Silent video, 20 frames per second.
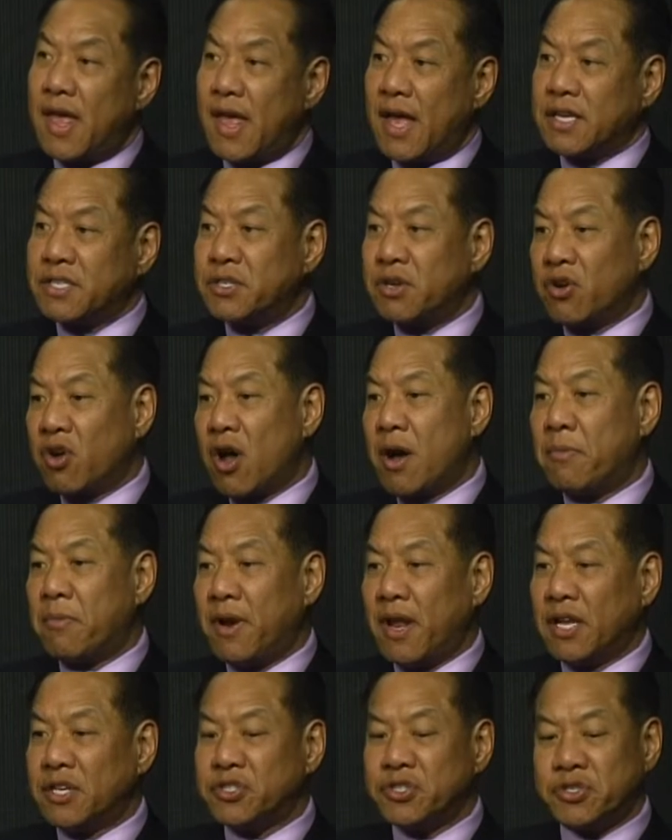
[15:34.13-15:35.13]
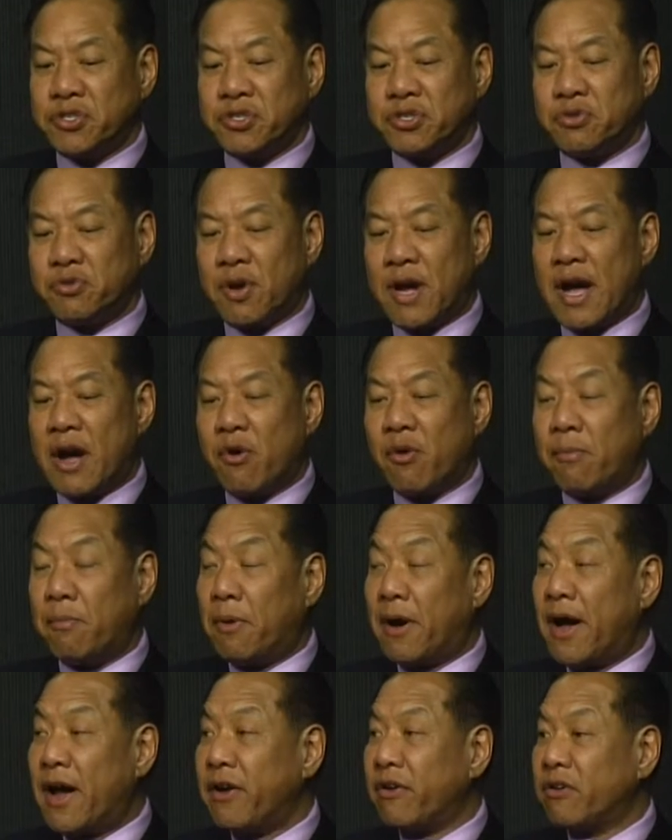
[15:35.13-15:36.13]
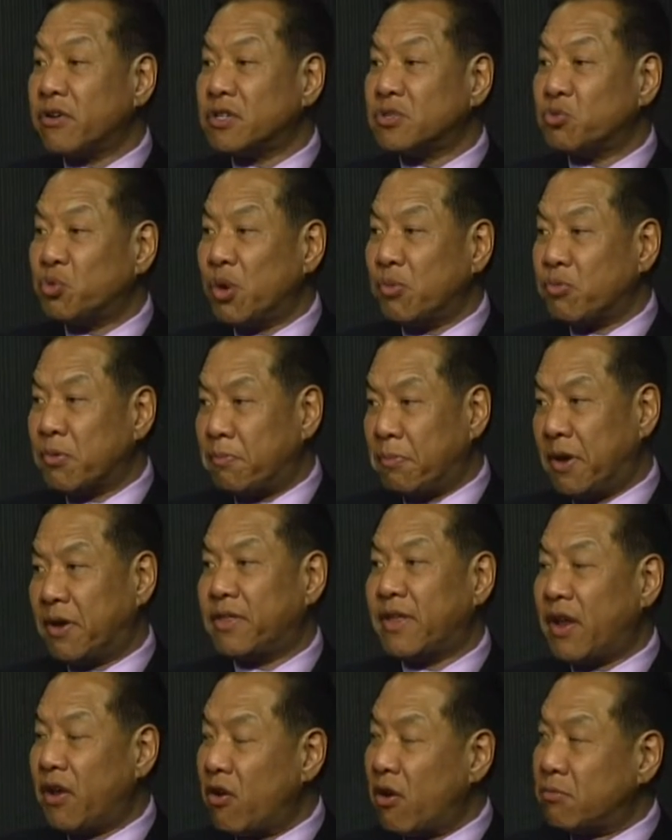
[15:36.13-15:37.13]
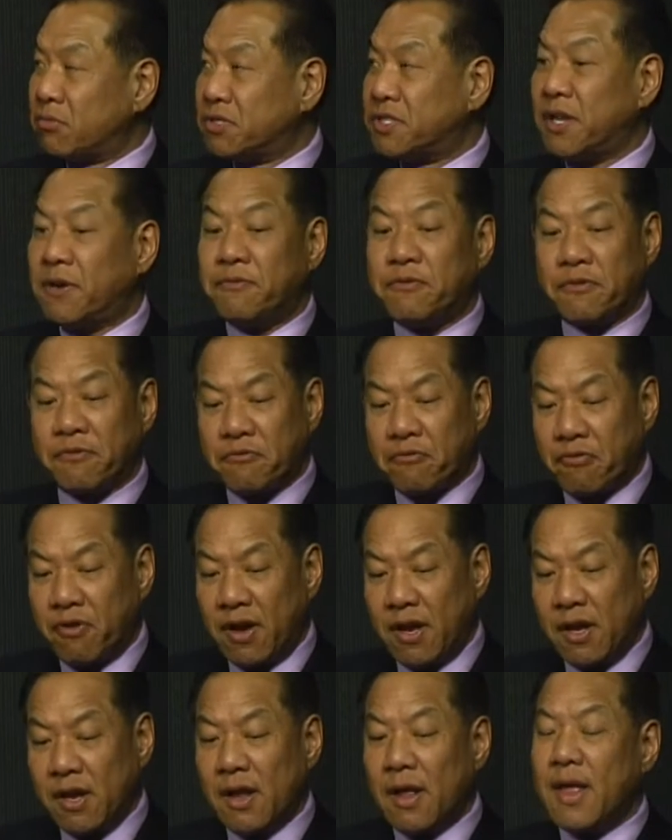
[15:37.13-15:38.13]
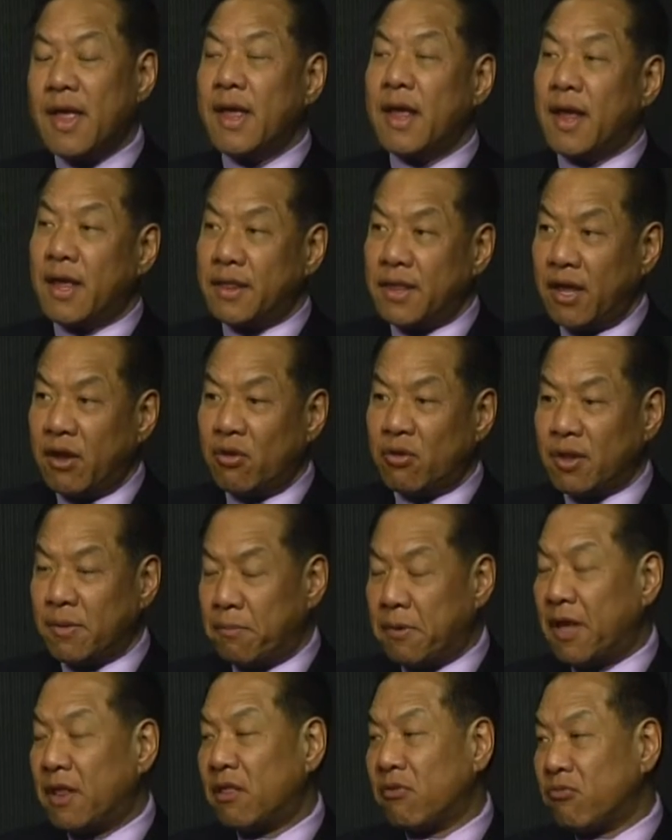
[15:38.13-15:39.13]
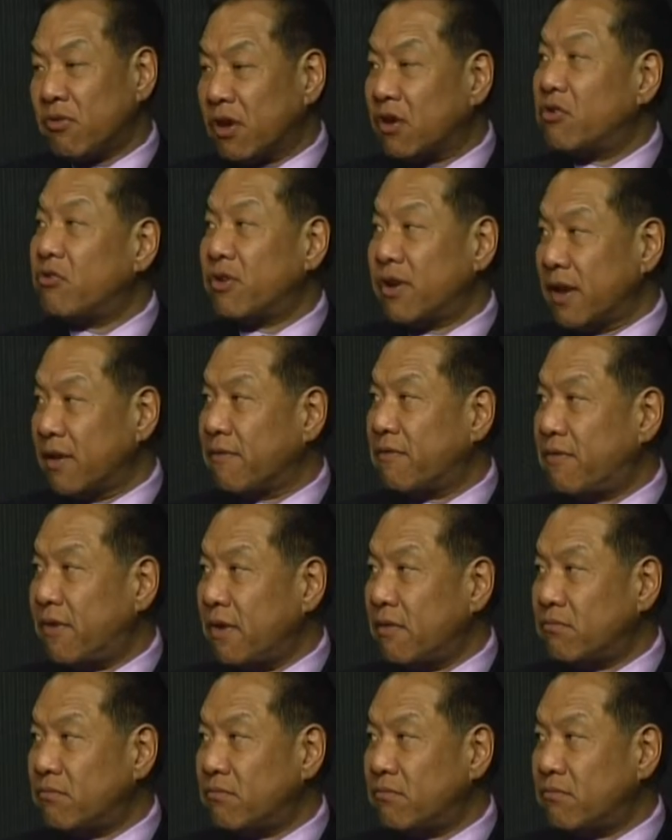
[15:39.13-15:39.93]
As an accommodation to our buyers, we prepare that homestead for free, and they only pay the recording fee.